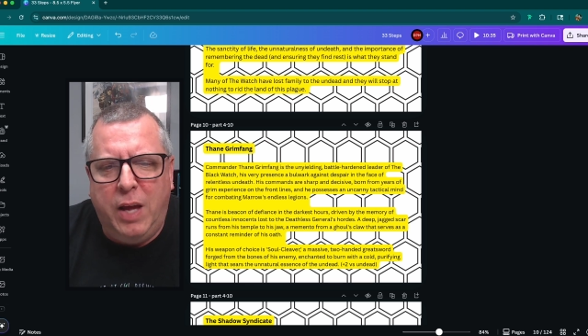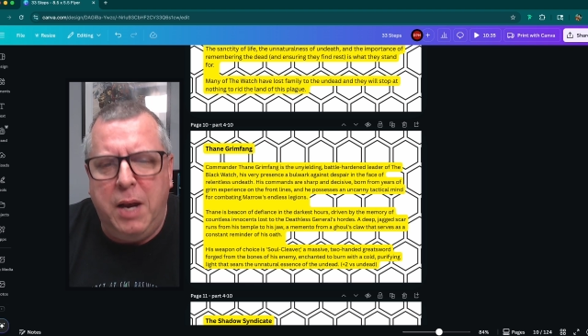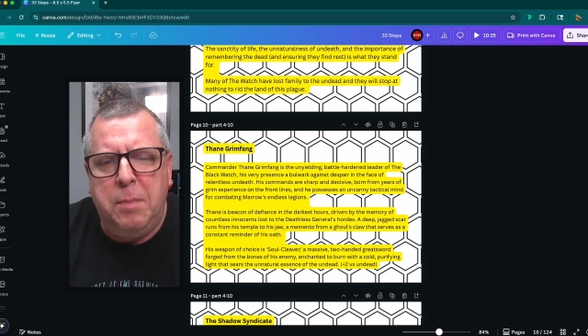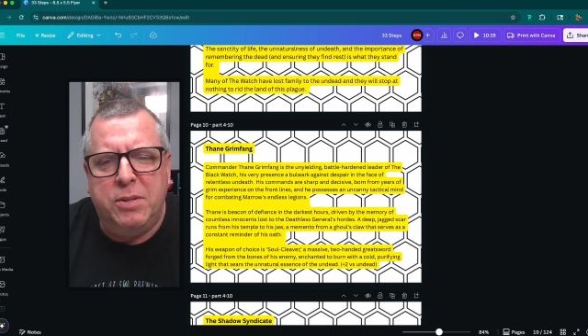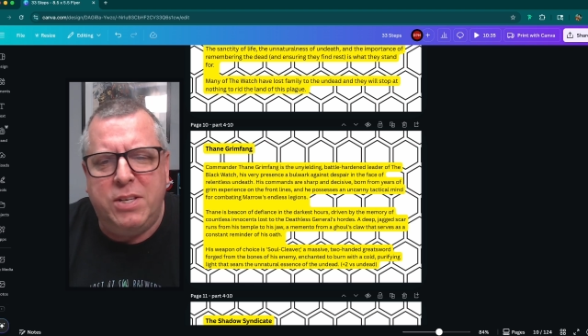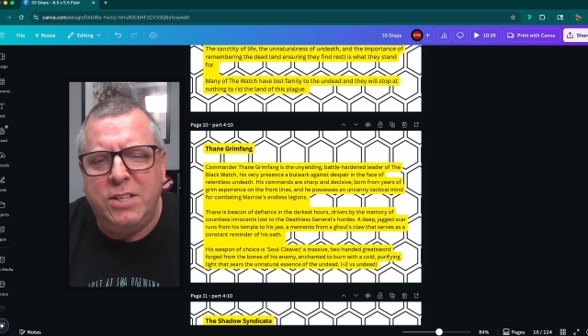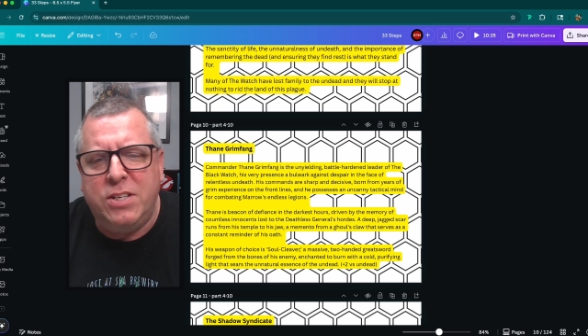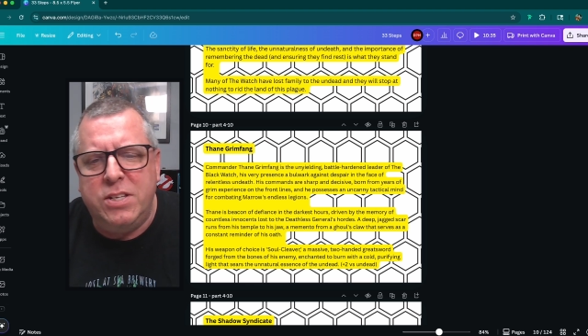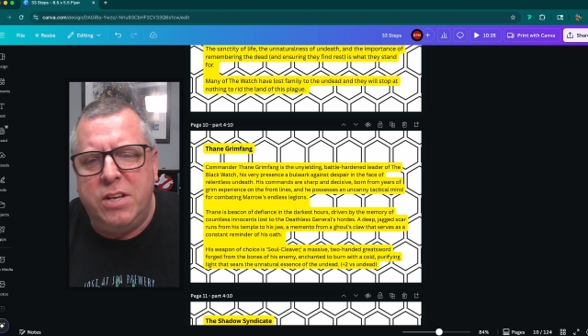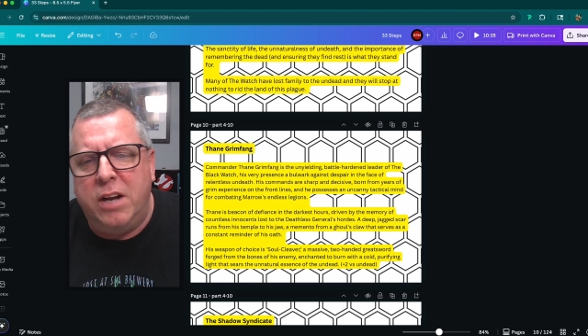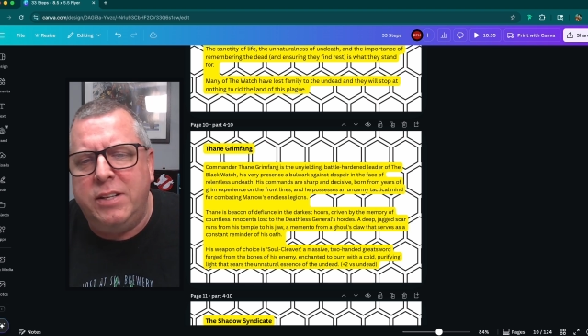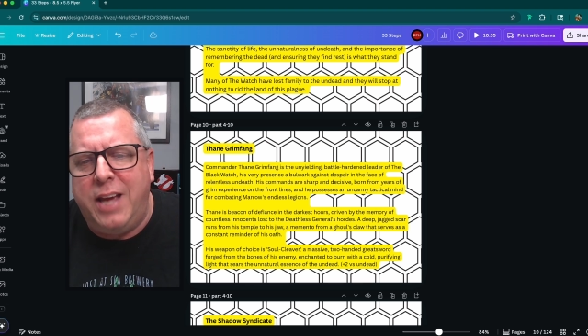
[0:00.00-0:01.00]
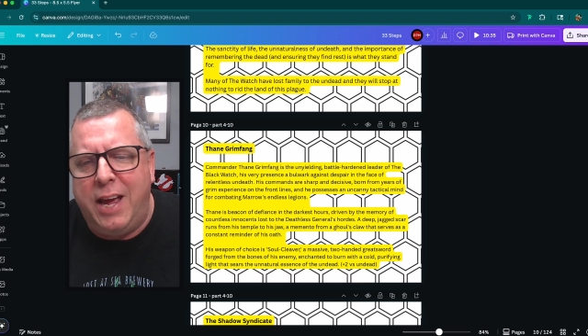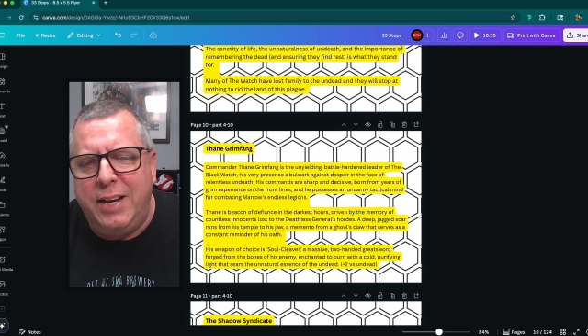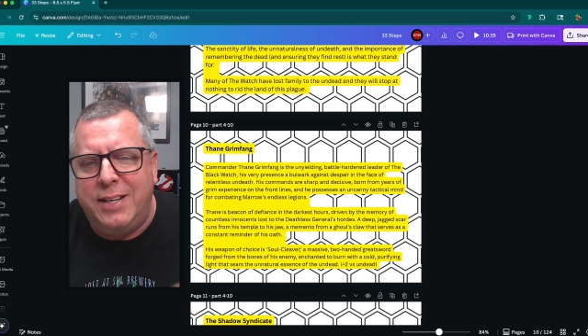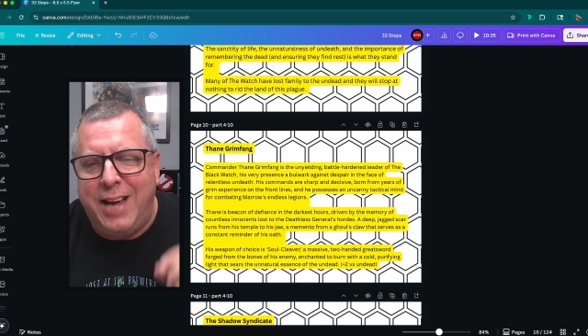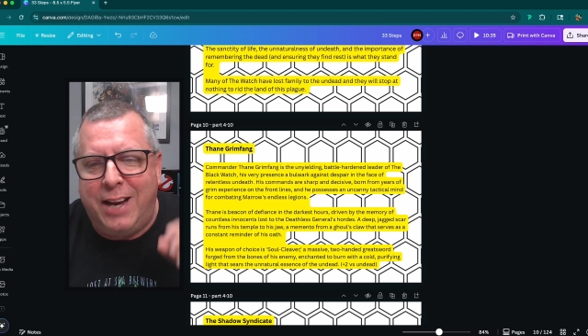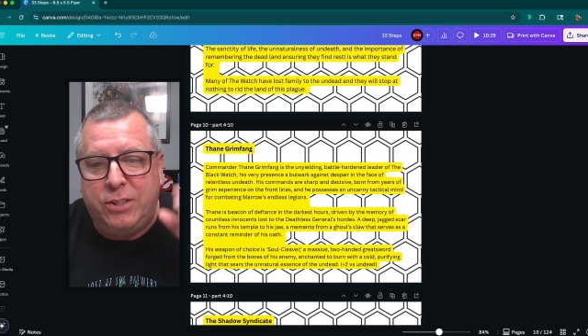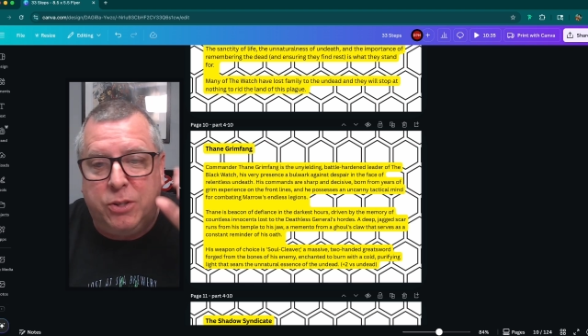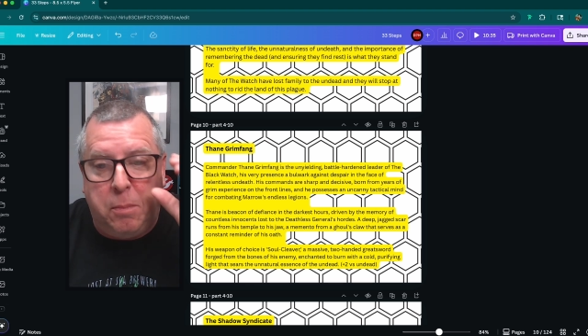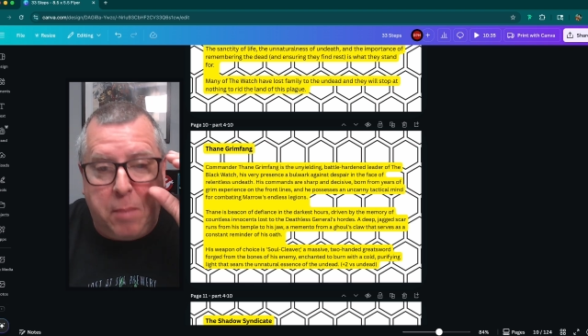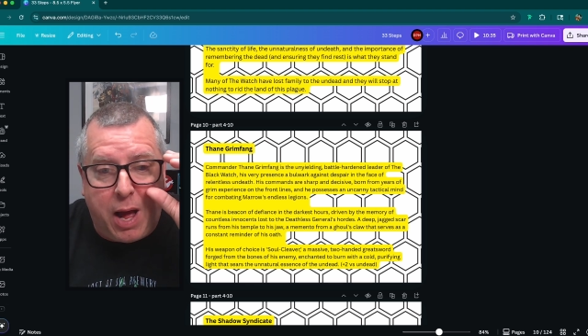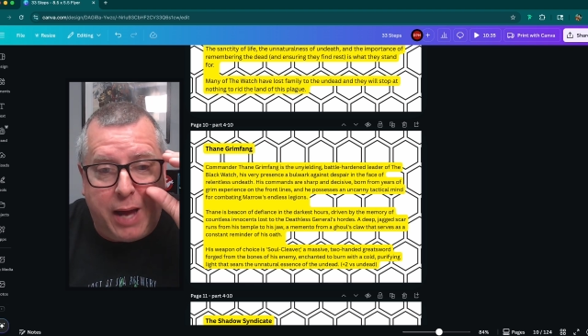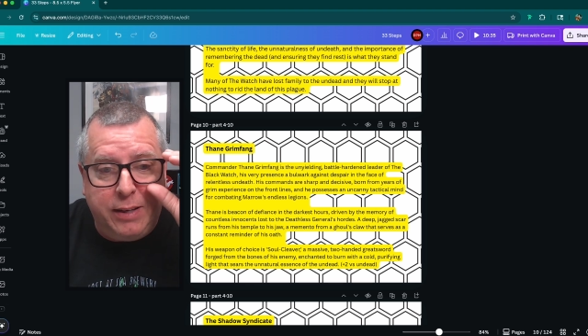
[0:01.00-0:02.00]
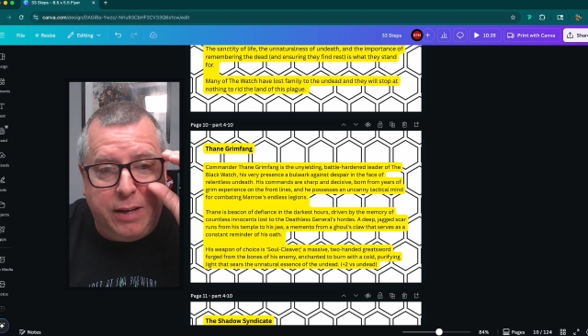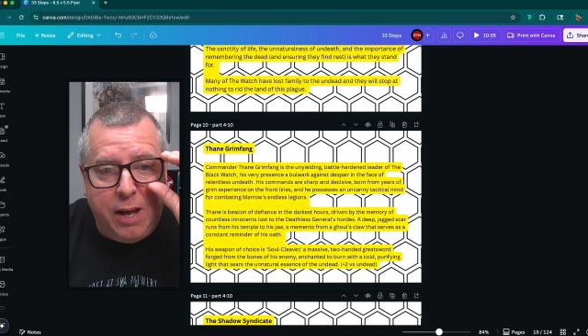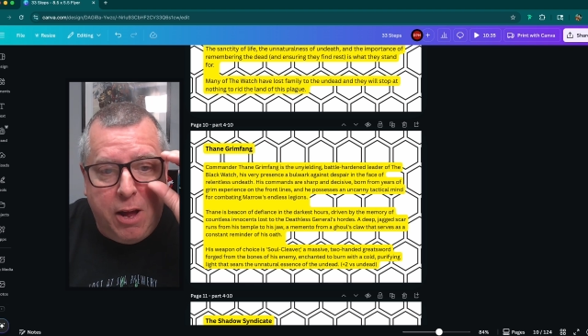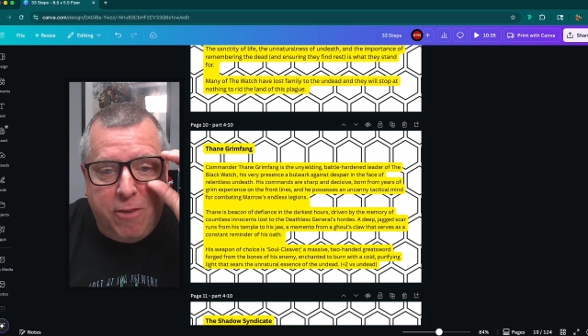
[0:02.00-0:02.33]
and he possesses an uncanny tactical mind